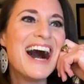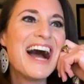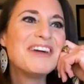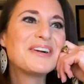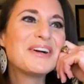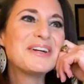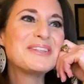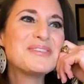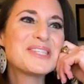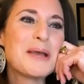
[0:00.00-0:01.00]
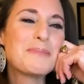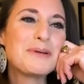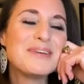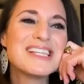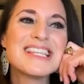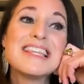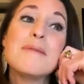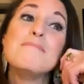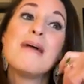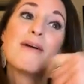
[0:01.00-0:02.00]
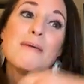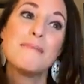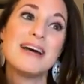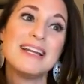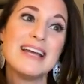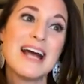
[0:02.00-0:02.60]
I heard you say previously that merit money